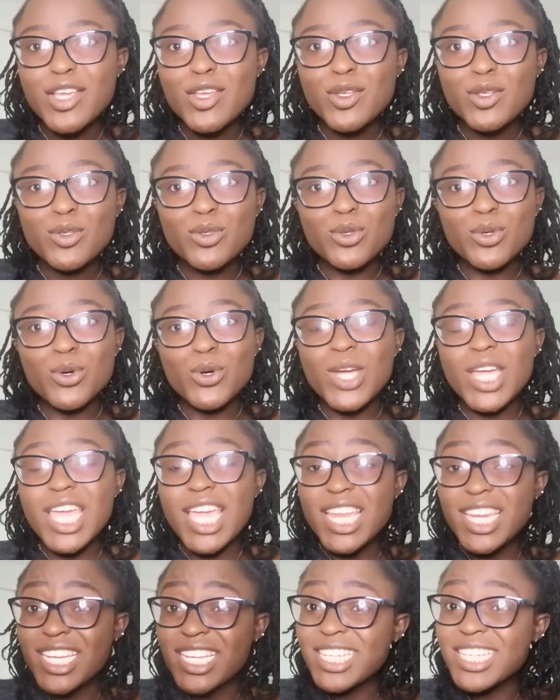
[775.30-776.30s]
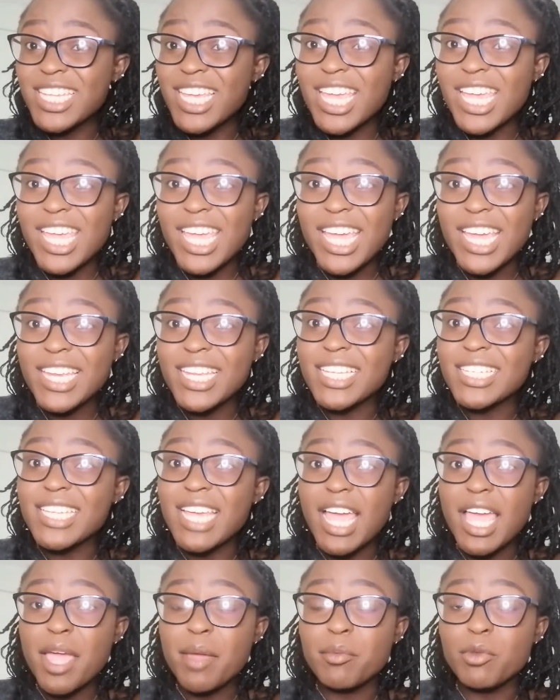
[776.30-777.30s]
So any day,
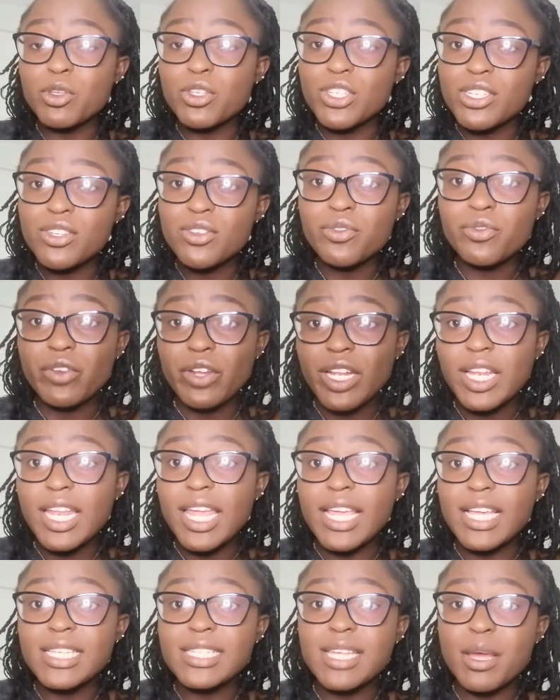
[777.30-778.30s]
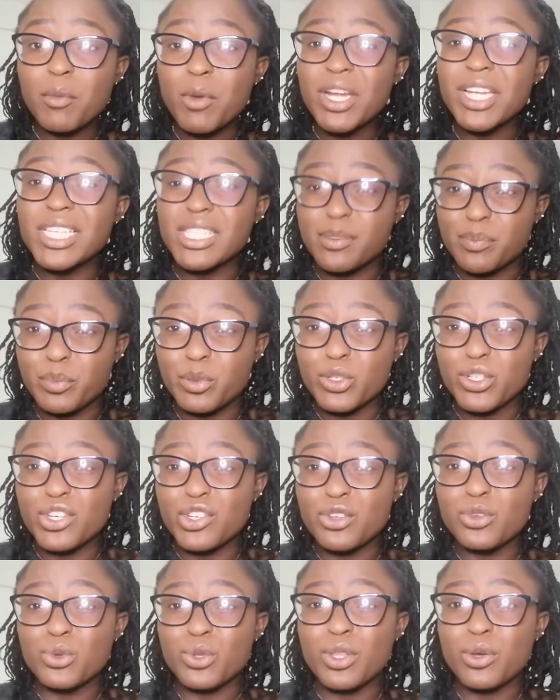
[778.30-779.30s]
anytime you just feel like someone is
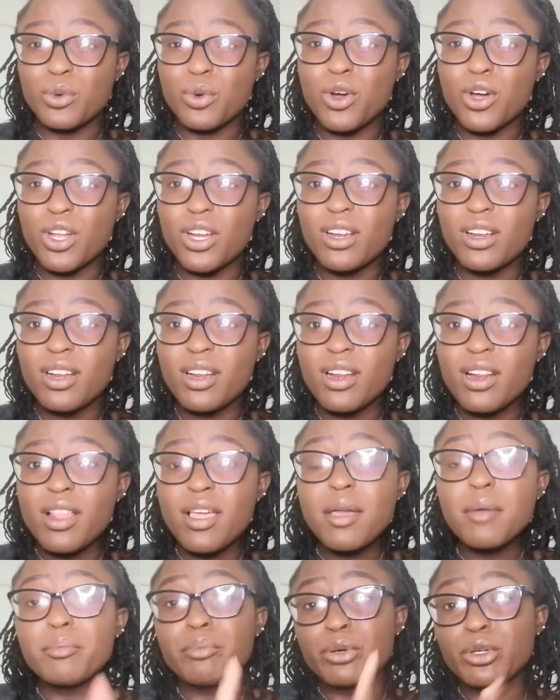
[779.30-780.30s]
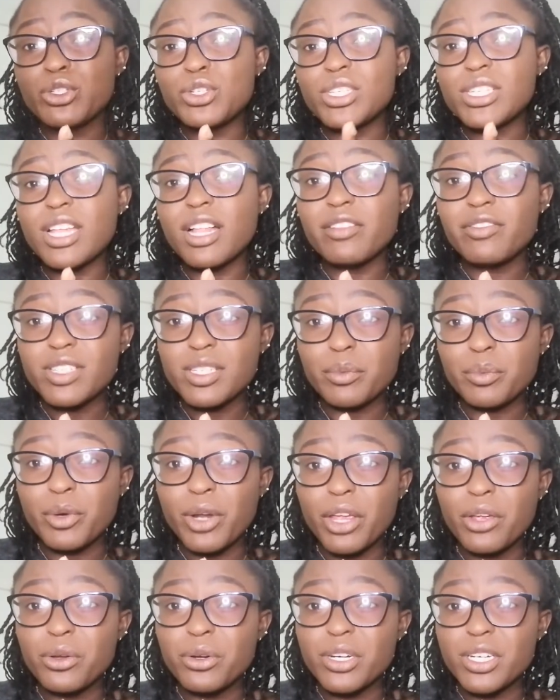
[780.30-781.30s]
pushing you to the wall, put yourself as a
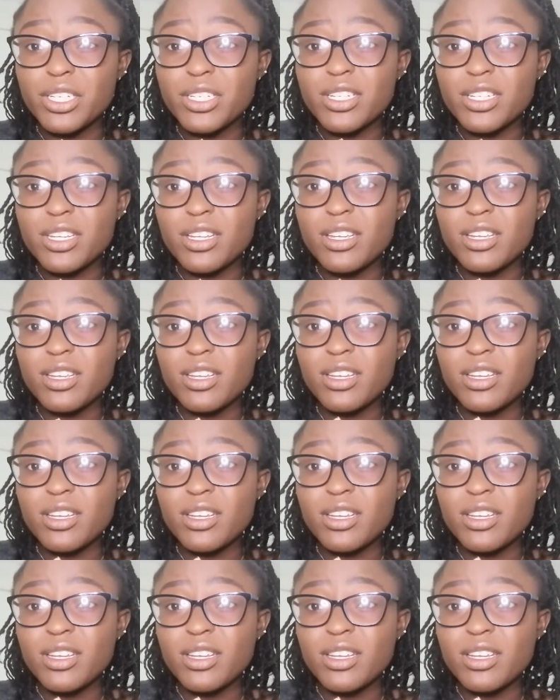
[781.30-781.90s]
priority.